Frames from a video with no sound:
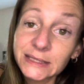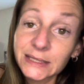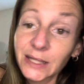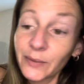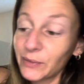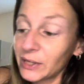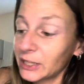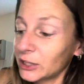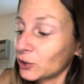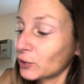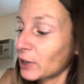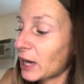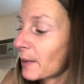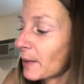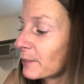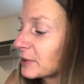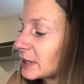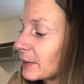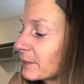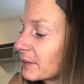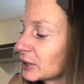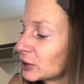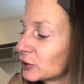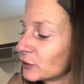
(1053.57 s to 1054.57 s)
that make you happy,
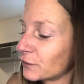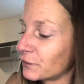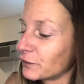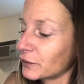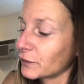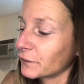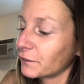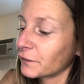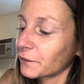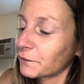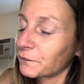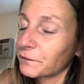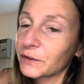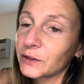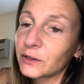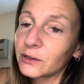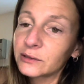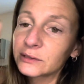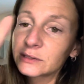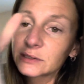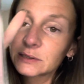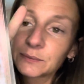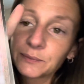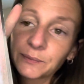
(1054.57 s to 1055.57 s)
that make you feel
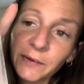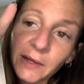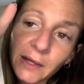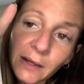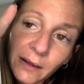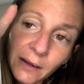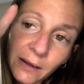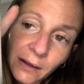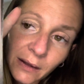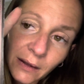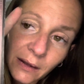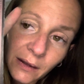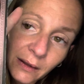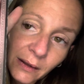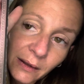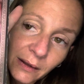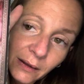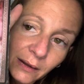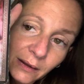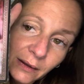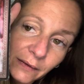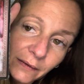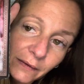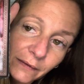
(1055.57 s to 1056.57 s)
fulfilled
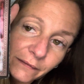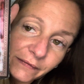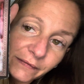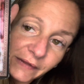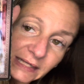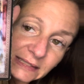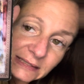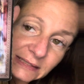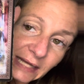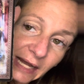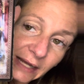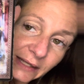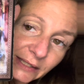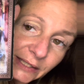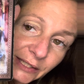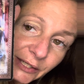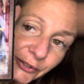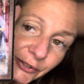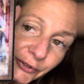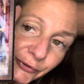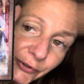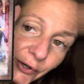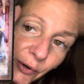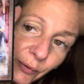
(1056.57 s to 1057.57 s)
that silent
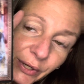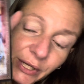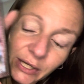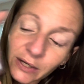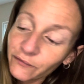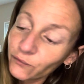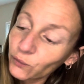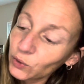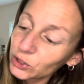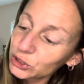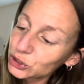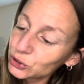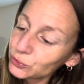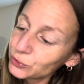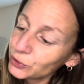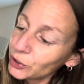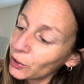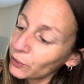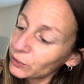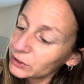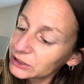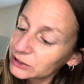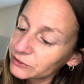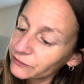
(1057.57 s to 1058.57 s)
inner knowing of what you
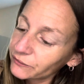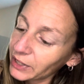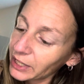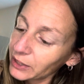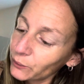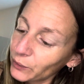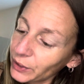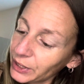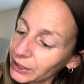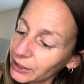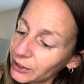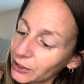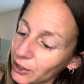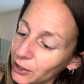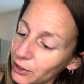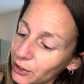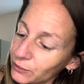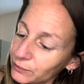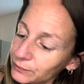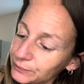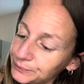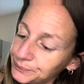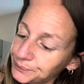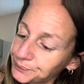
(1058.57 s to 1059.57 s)
know is the right way to
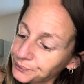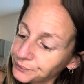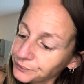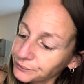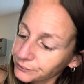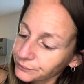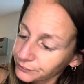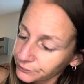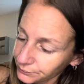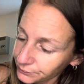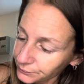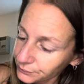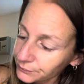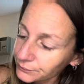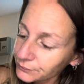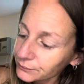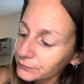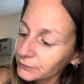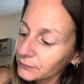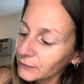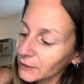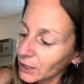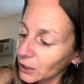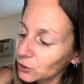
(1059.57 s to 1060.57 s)
go
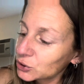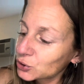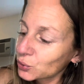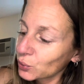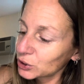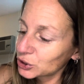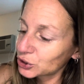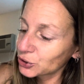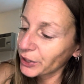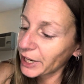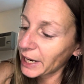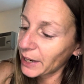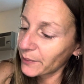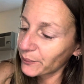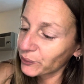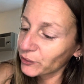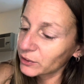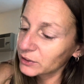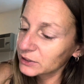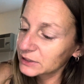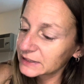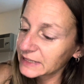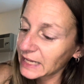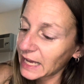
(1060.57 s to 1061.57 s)
towards your
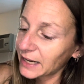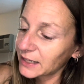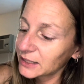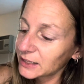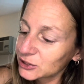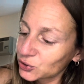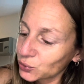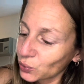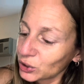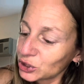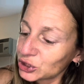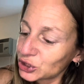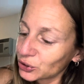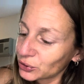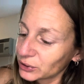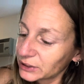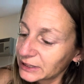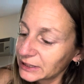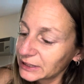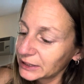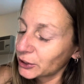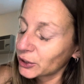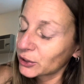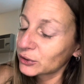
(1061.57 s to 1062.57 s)
emperor status, towards your
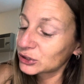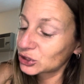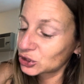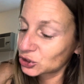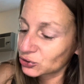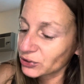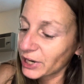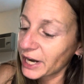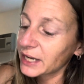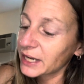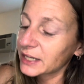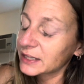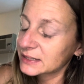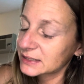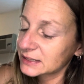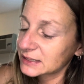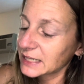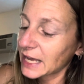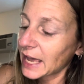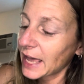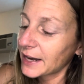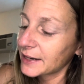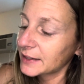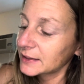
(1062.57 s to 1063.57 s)
Leo strength
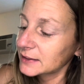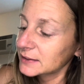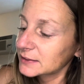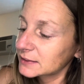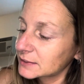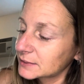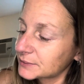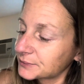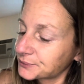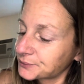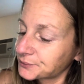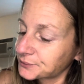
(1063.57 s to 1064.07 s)
status.